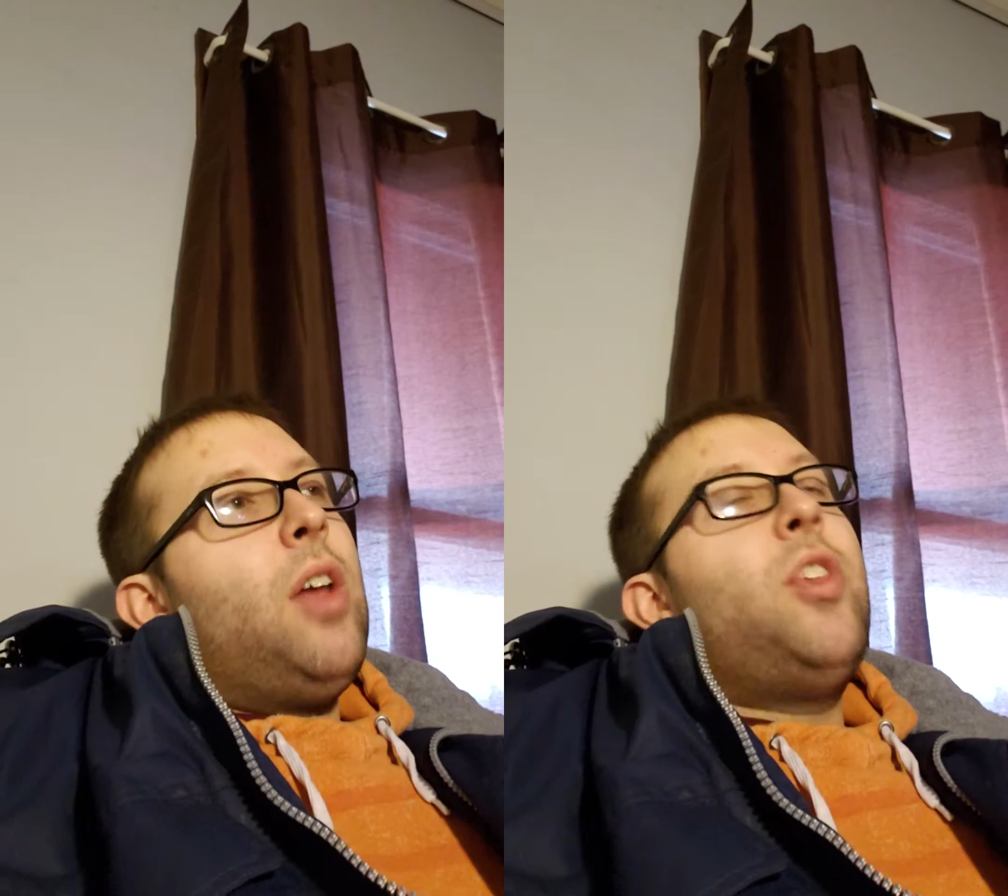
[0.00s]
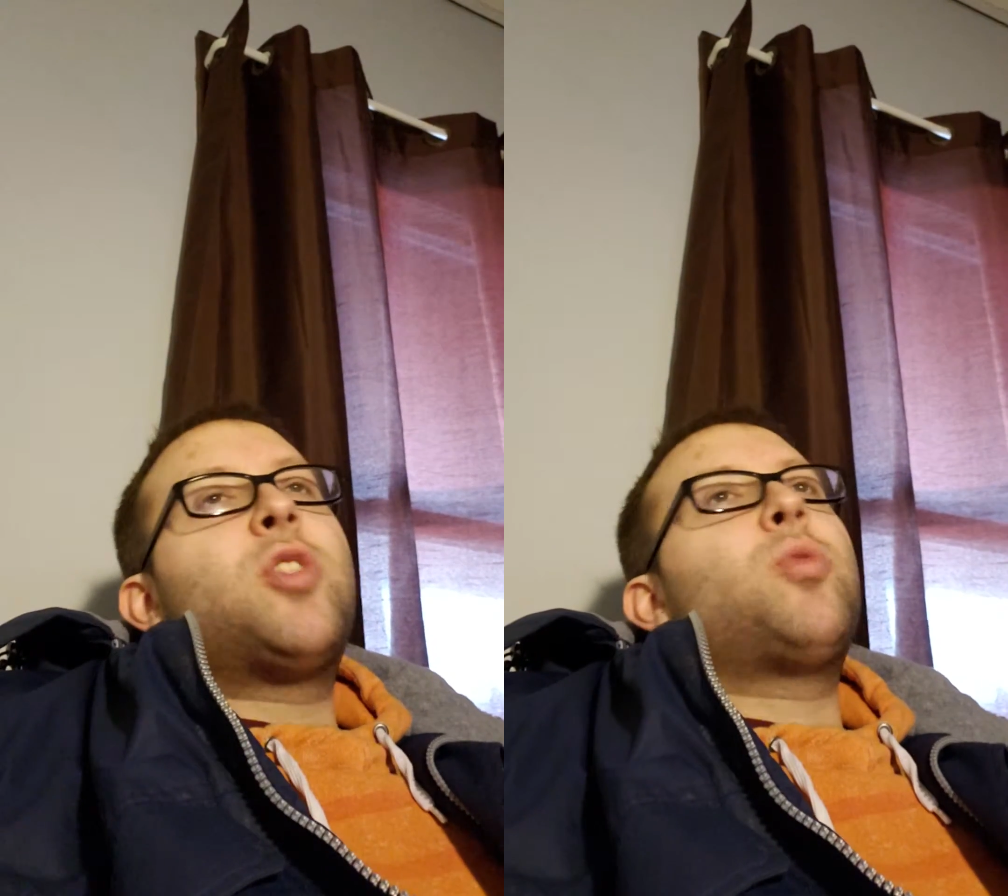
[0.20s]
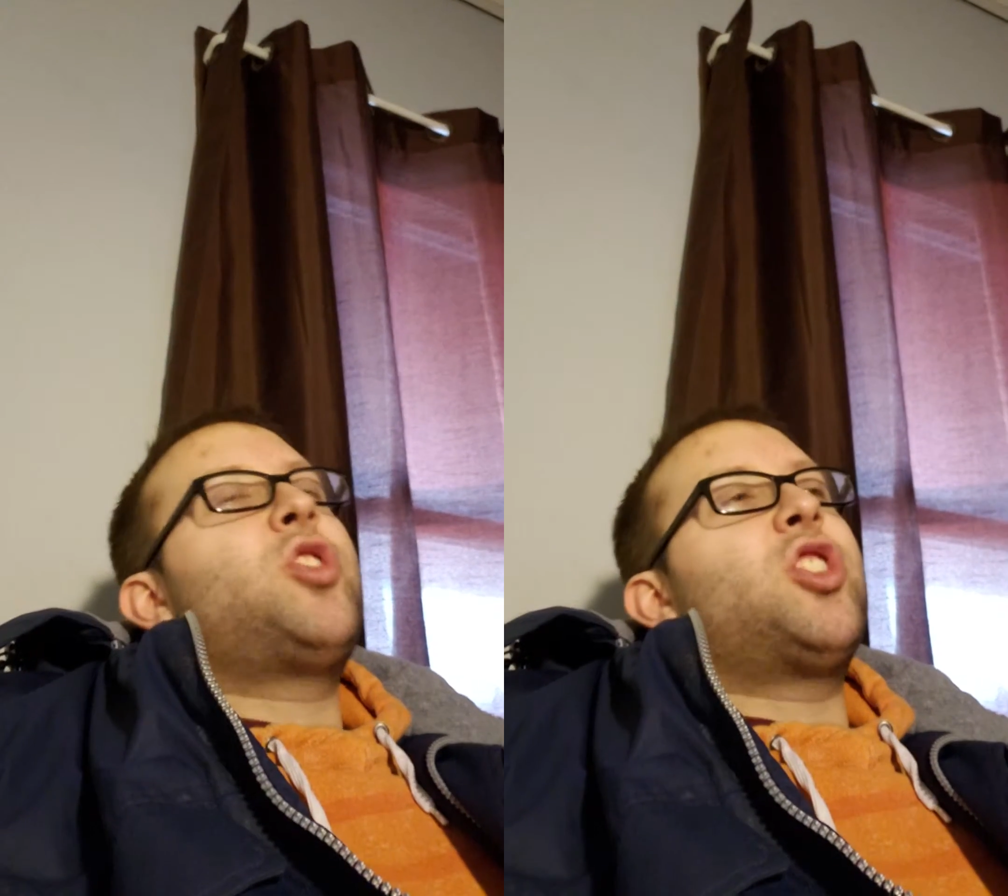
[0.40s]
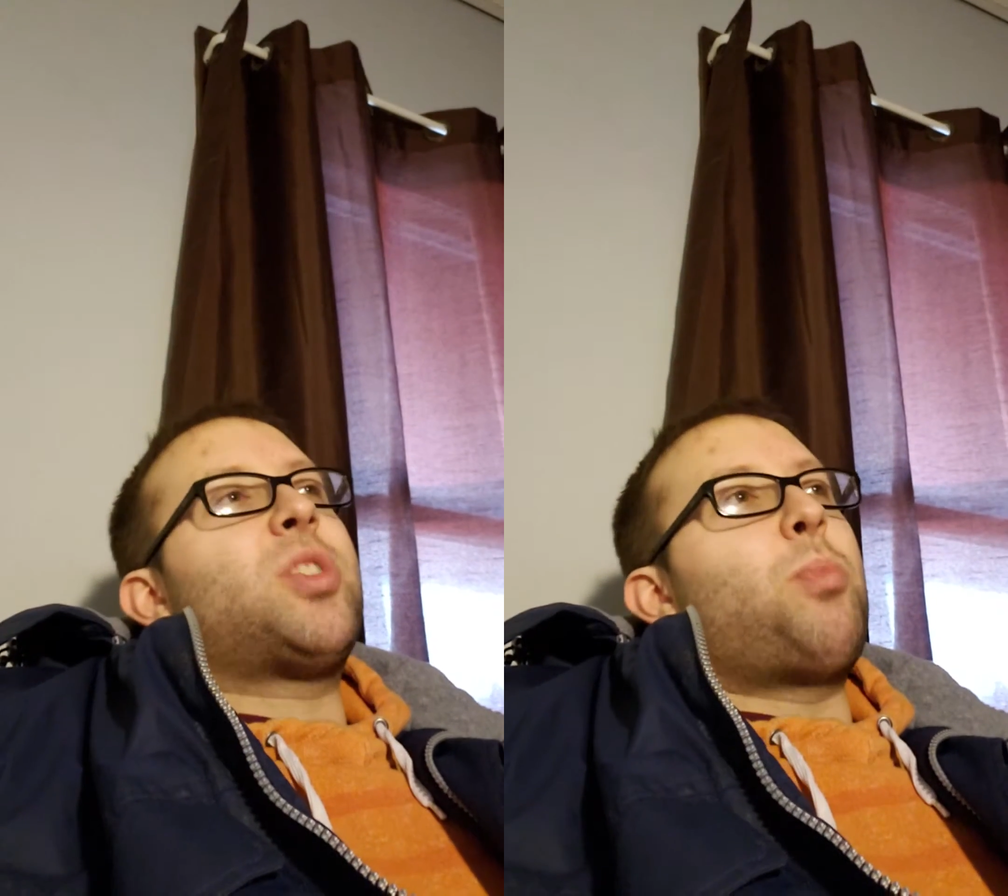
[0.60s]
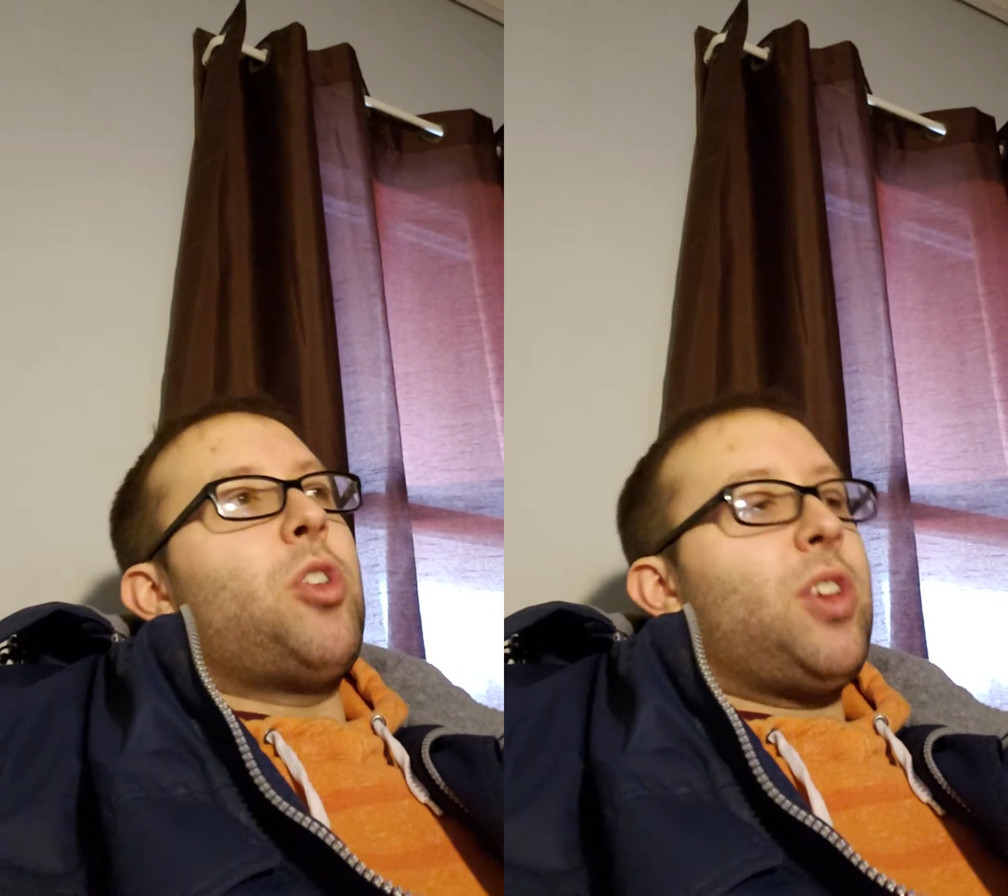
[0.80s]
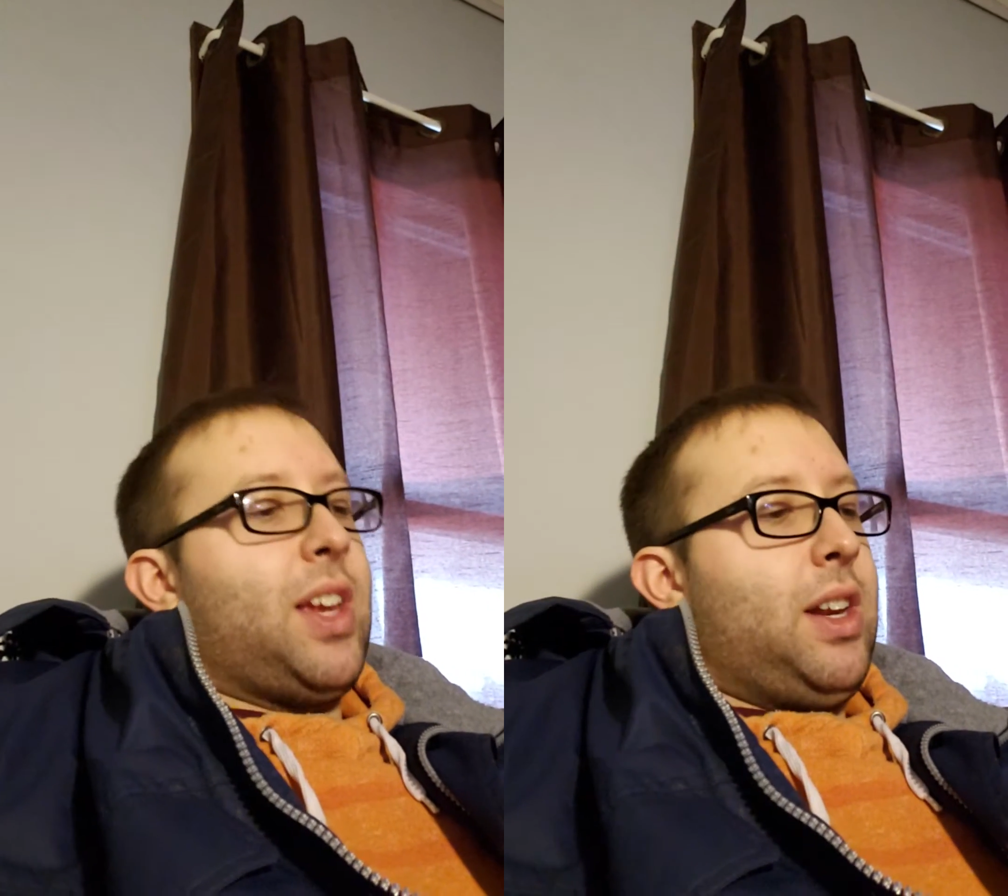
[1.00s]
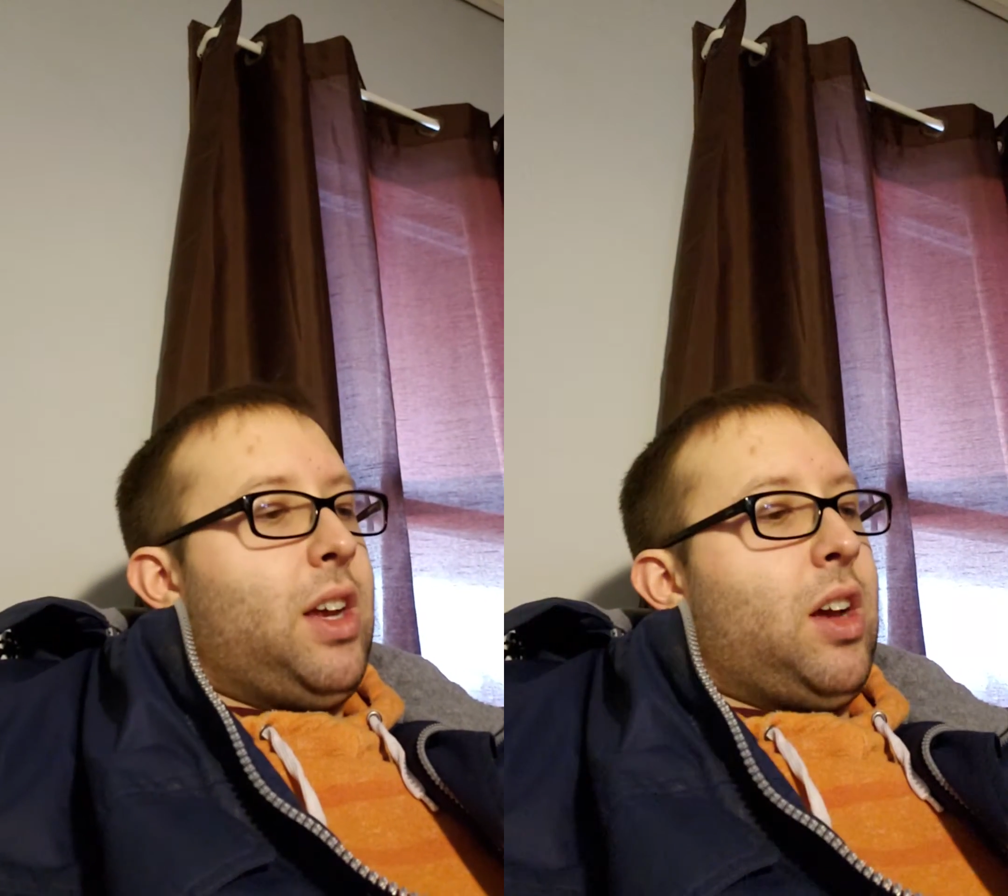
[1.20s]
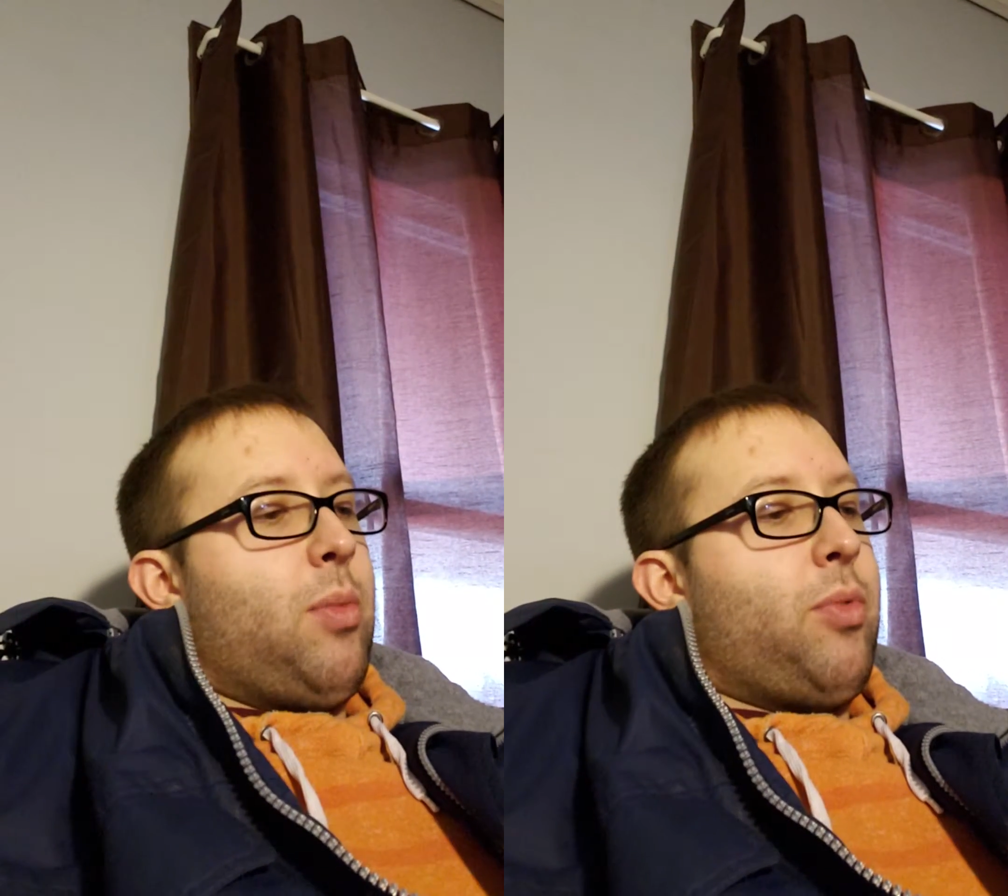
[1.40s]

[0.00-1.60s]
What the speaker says: This was just brilliant.